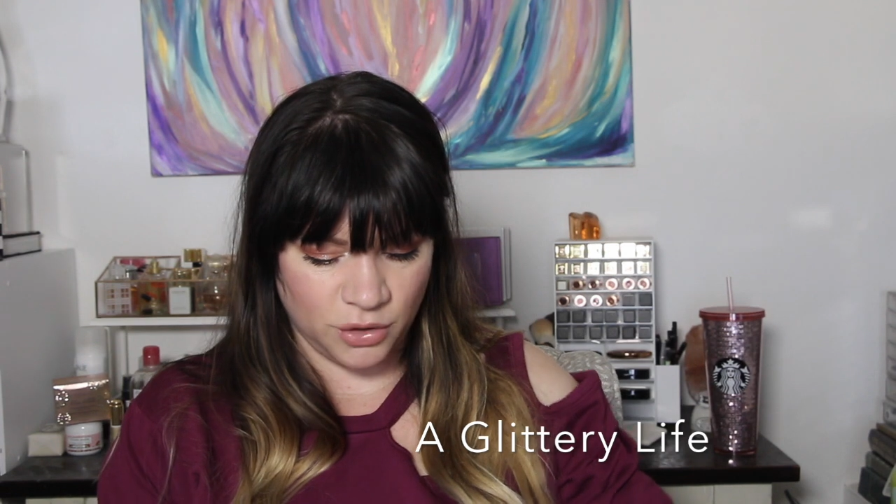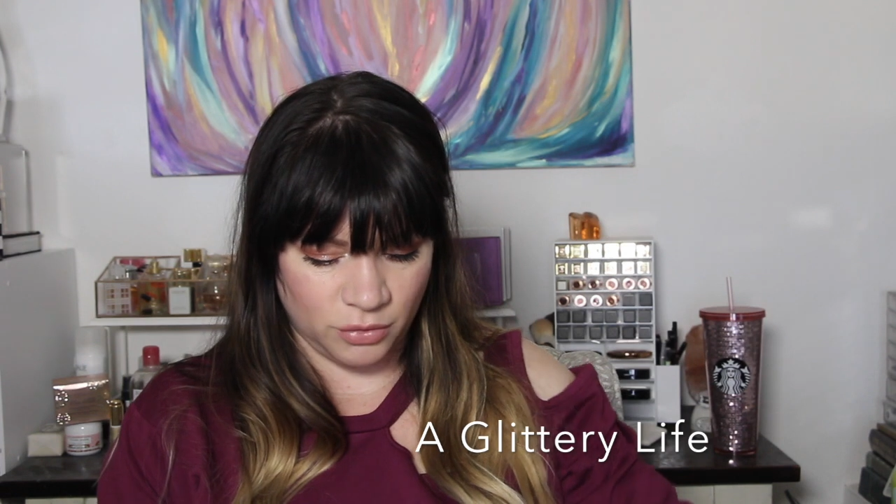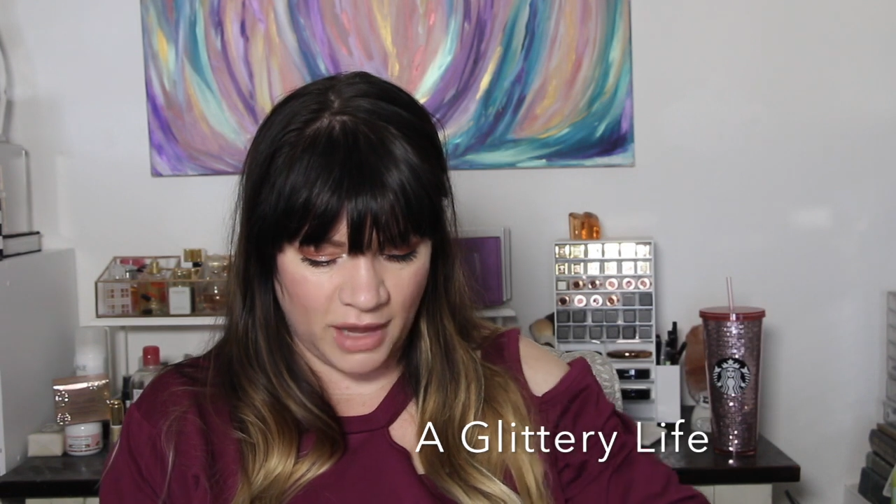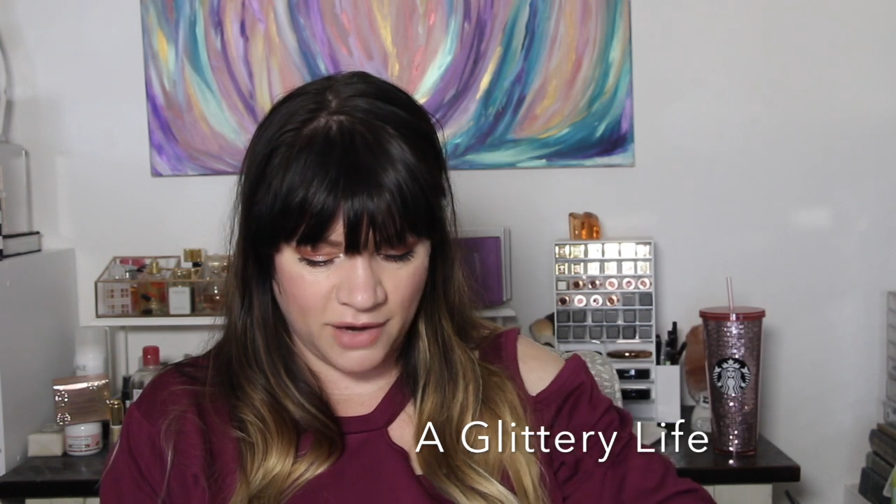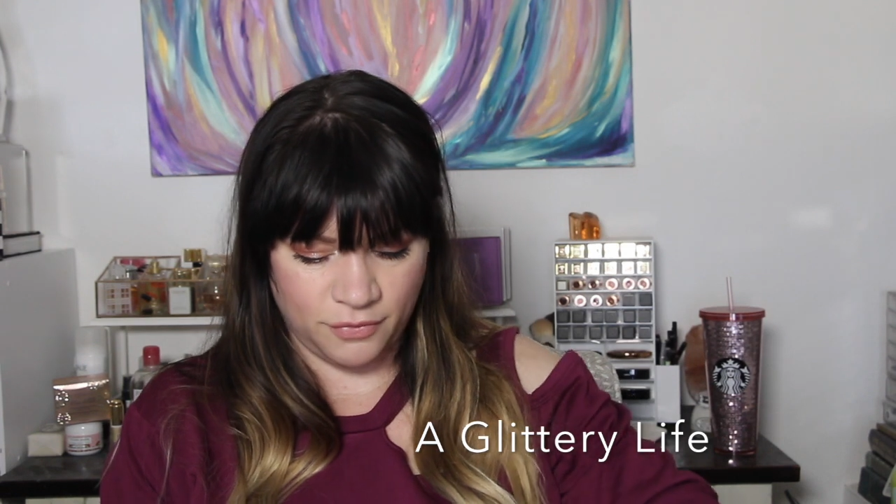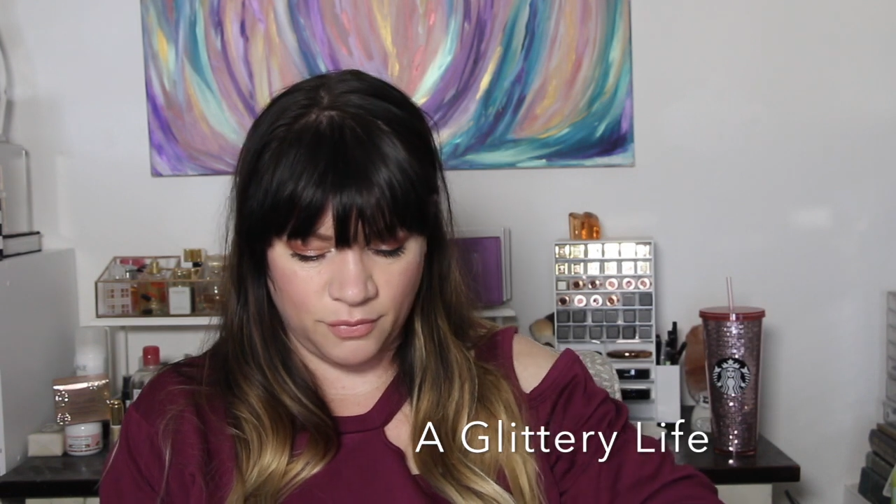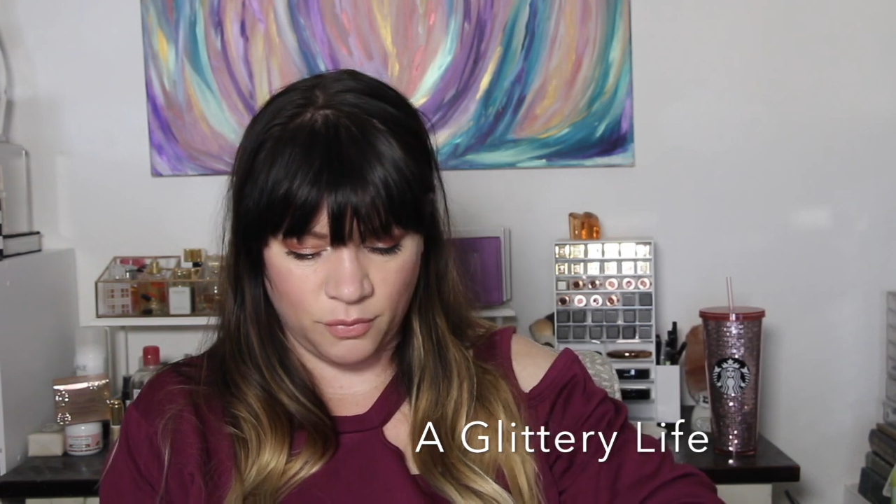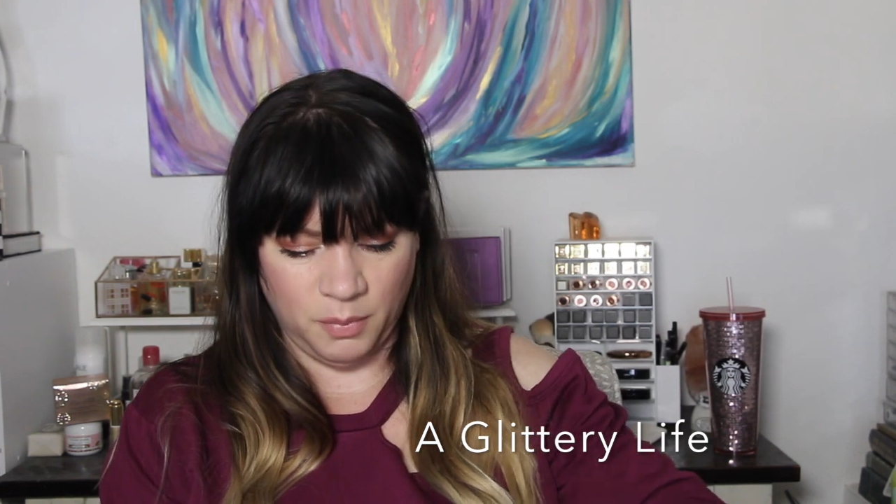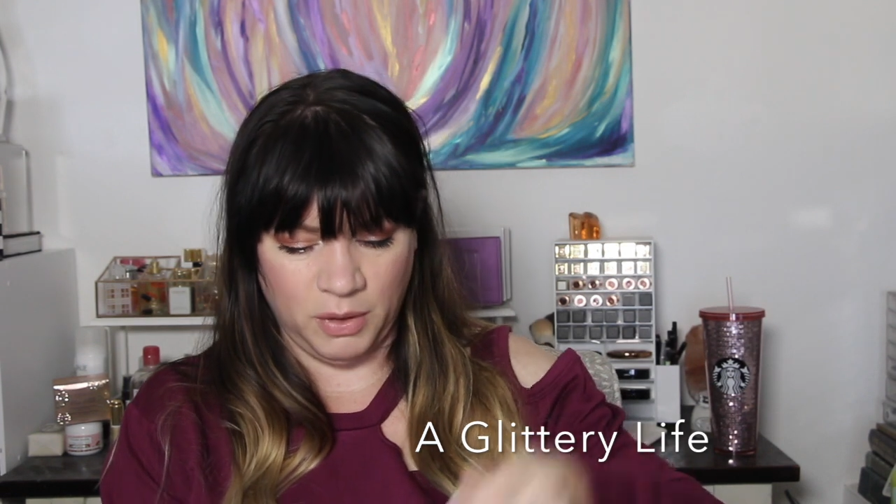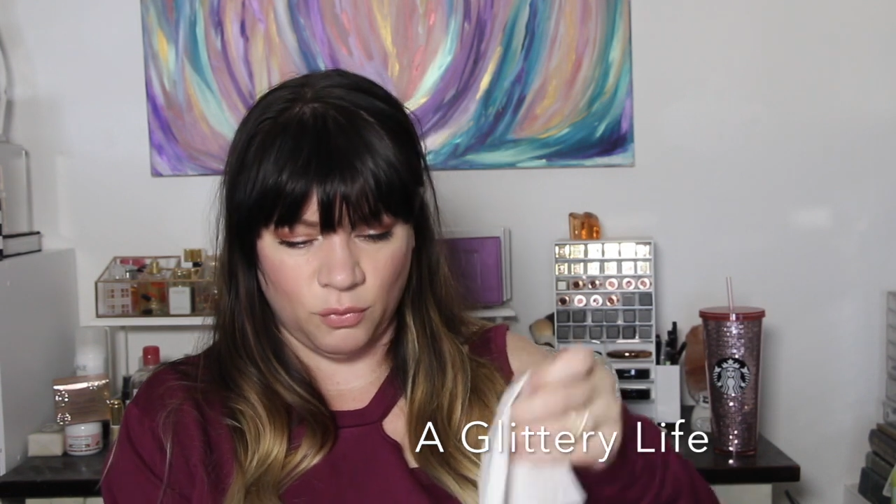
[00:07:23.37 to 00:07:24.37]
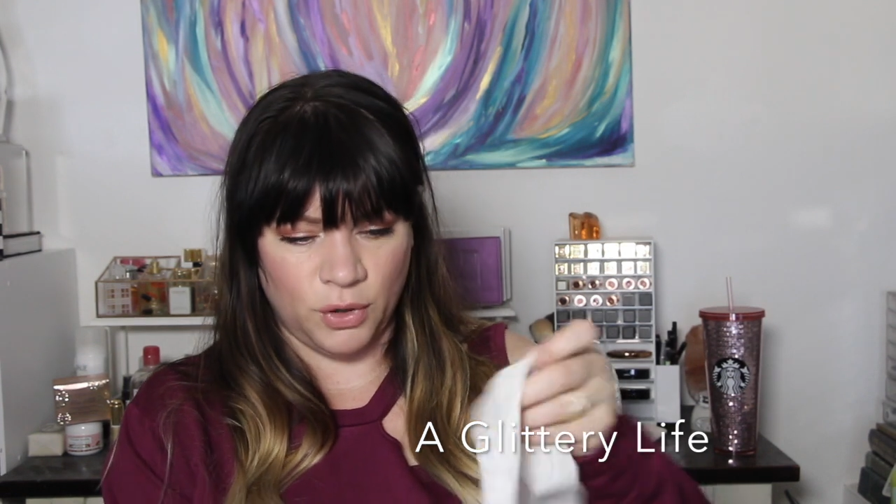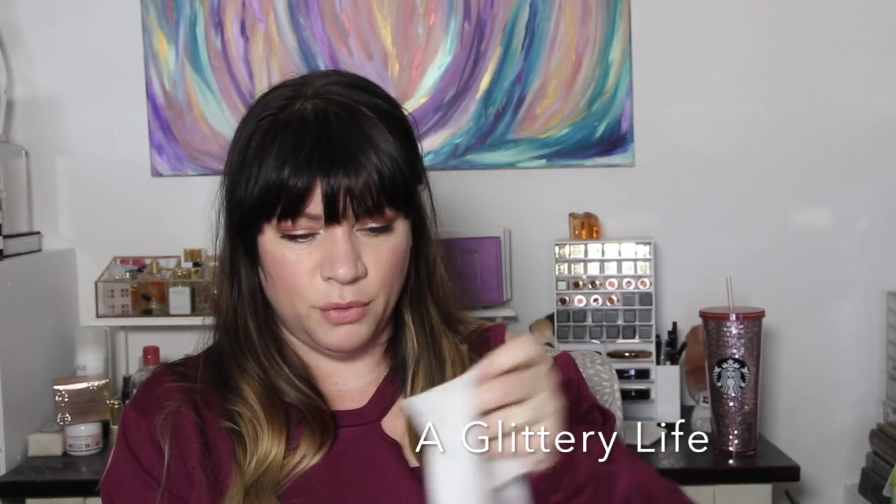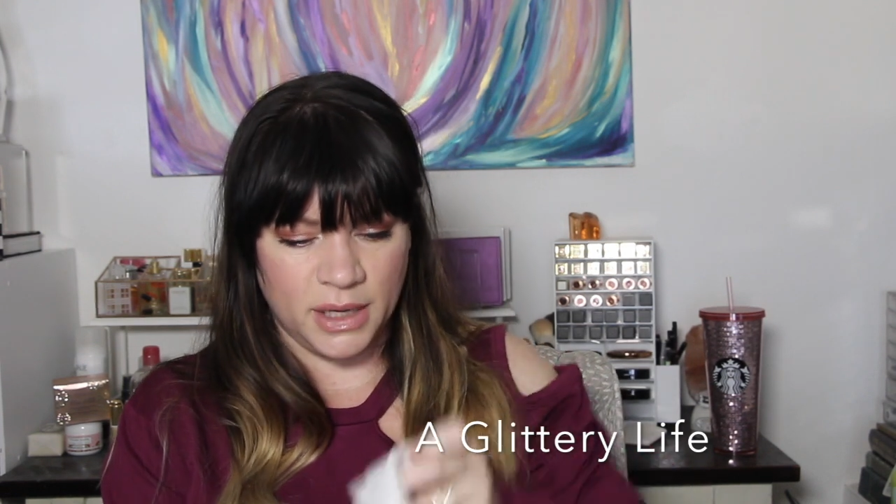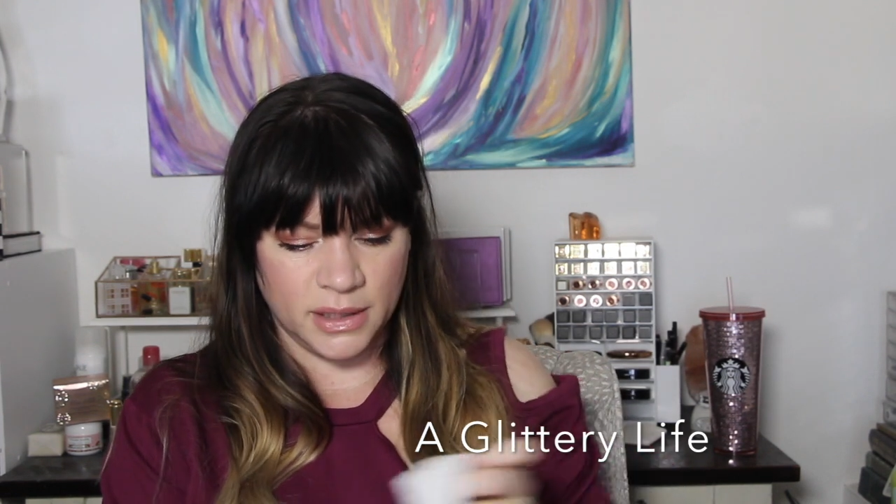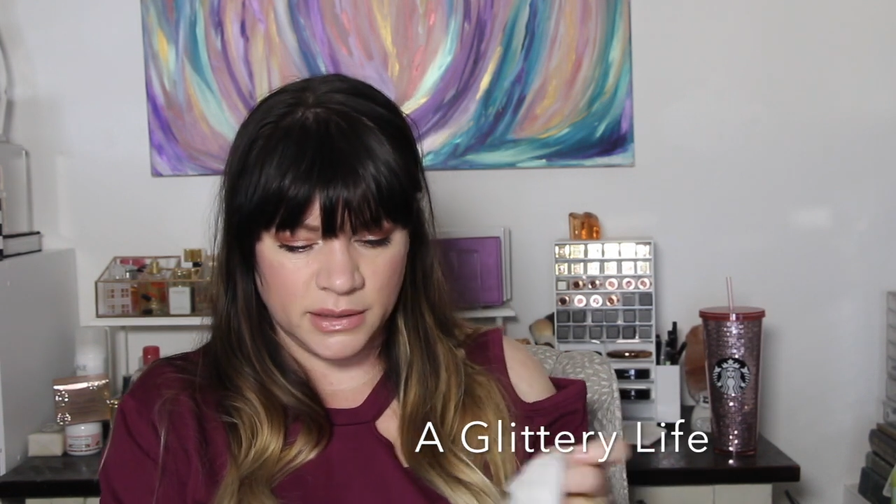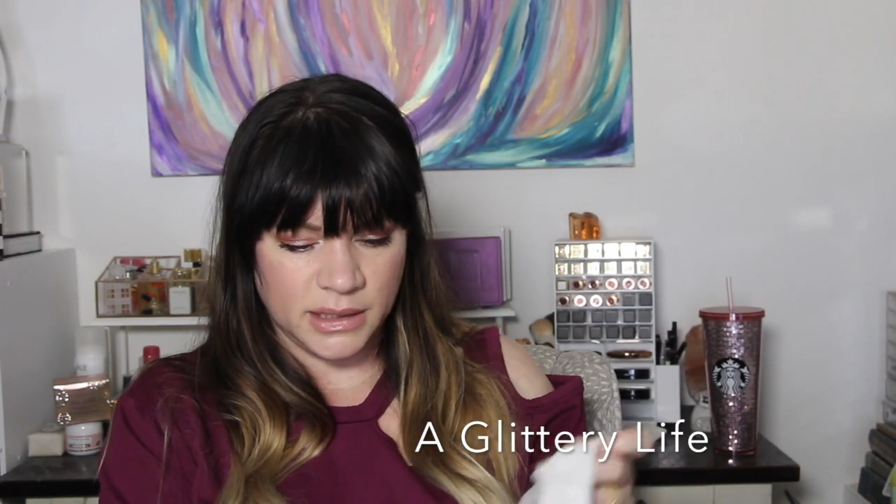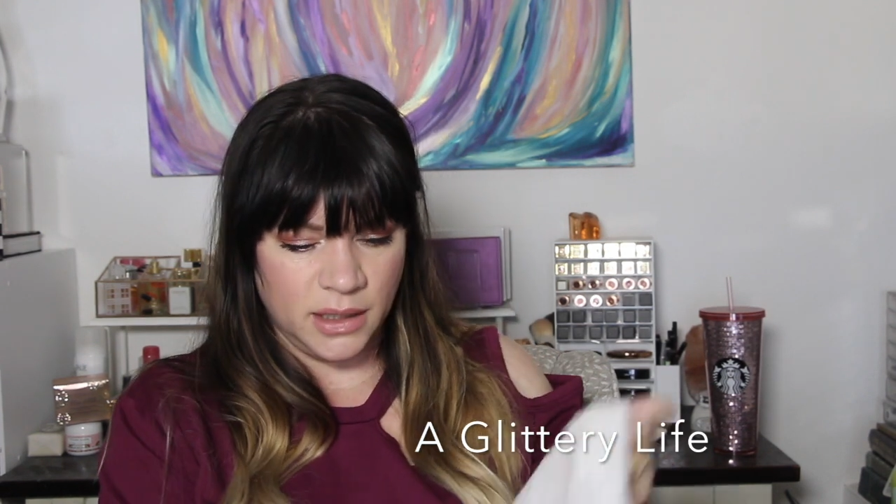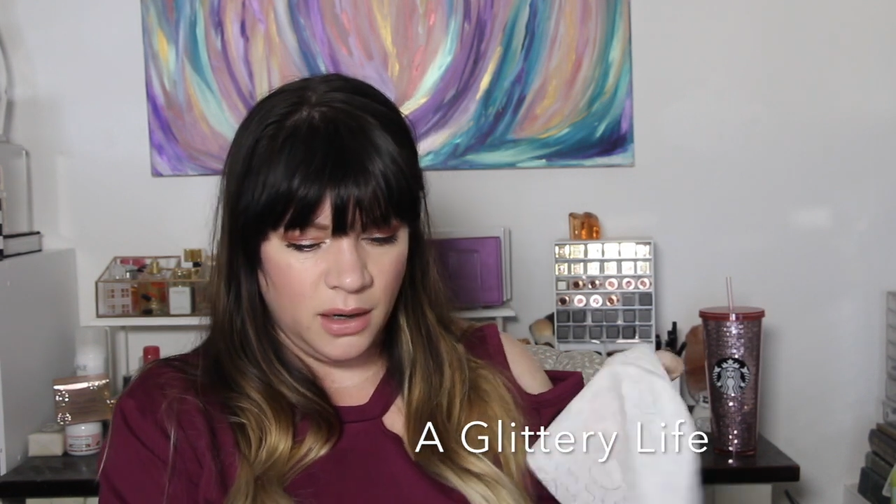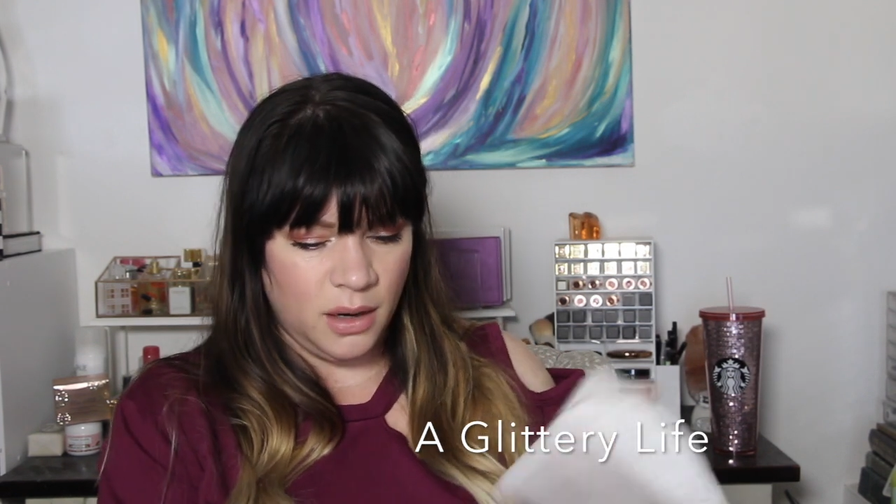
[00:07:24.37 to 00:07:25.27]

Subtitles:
your life will be ruined.